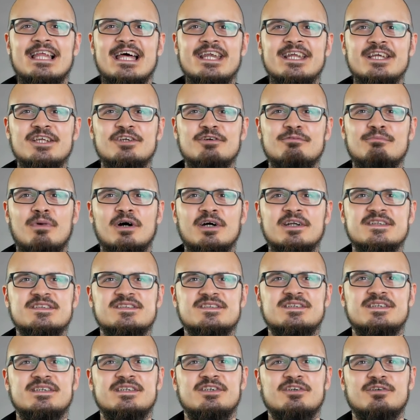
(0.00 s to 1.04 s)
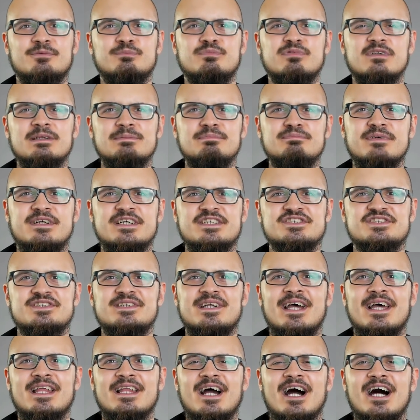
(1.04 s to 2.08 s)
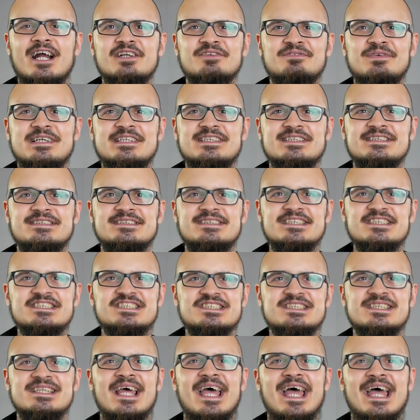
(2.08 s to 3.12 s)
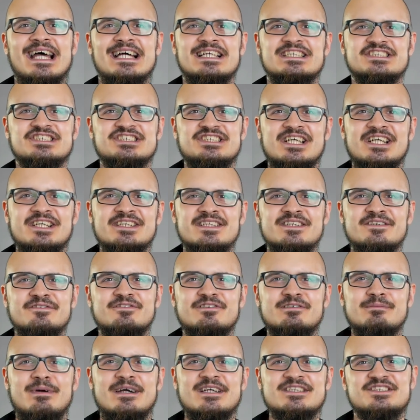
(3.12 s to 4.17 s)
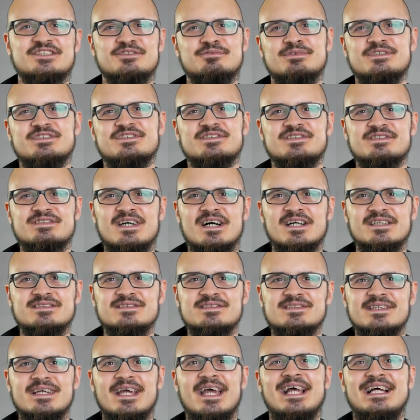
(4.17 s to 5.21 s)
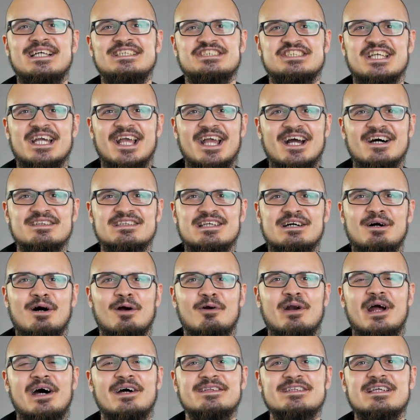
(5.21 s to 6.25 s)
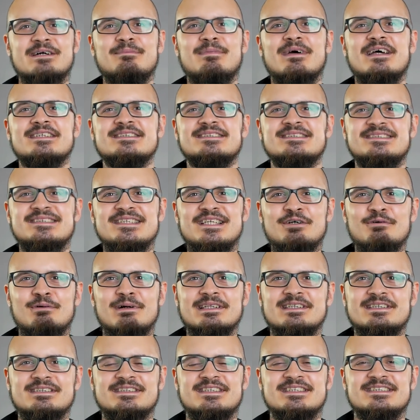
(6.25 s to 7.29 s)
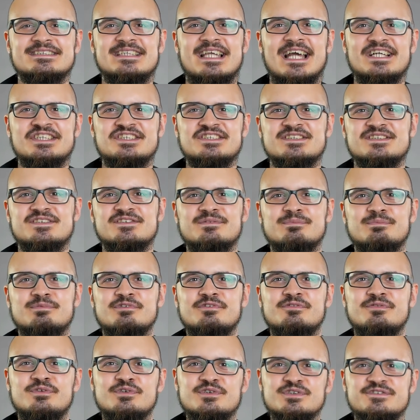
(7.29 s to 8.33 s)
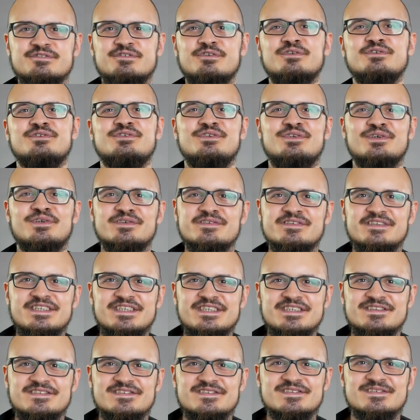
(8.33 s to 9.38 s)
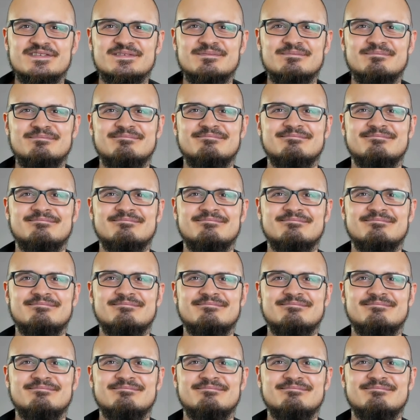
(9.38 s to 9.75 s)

letting you monitor your blood pressure and heart rate condition and share the information with your doctor. Check out our roundup and see whether these gadgets could prove useful to your needs.